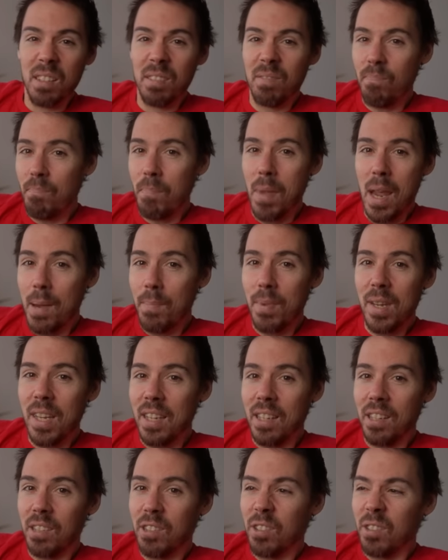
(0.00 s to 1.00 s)

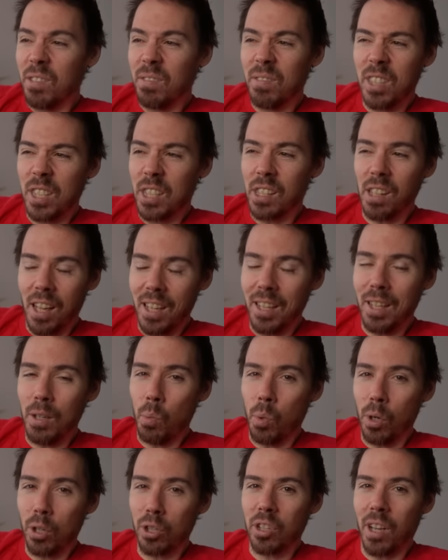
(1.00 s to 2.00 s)
maybe slightly
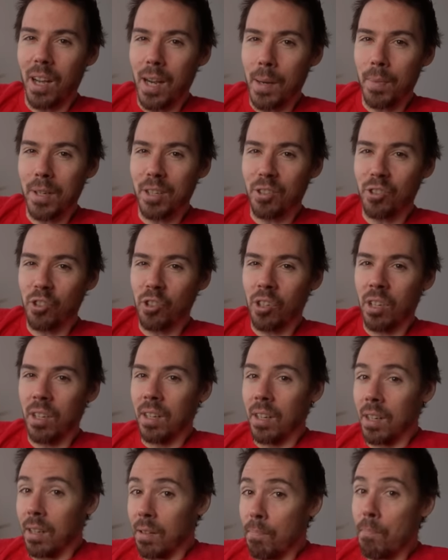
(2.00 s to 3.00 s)
worse IBIS,
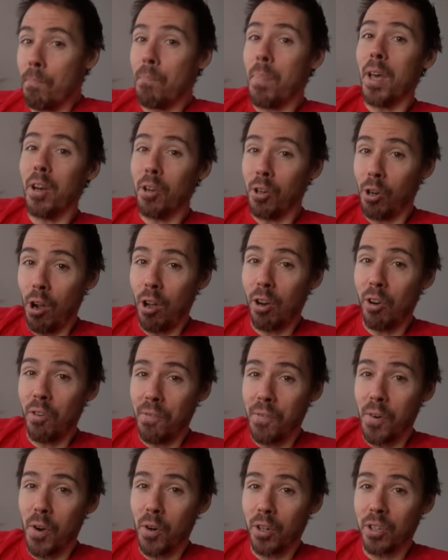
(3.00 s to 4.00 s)
better
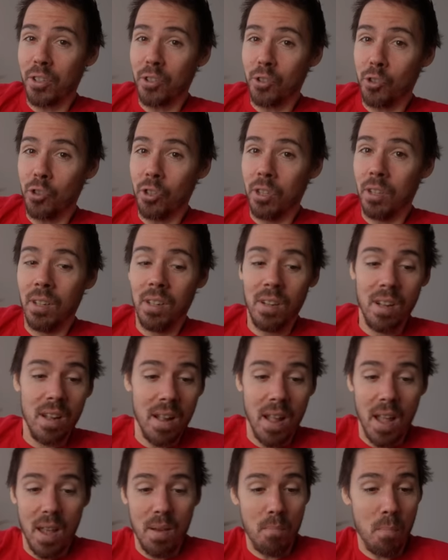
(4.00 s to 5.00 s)
autofocus,
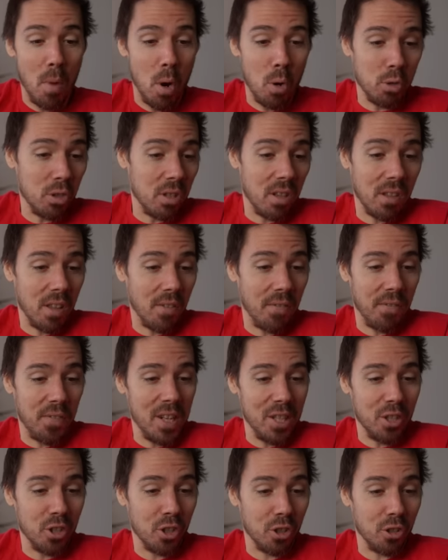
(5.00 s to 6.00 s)
and most of the
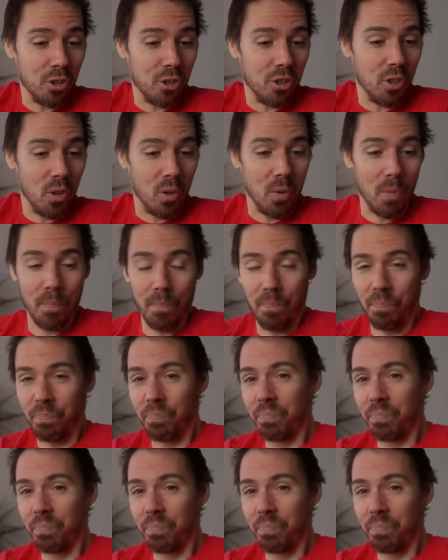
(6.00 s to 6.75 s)
features. So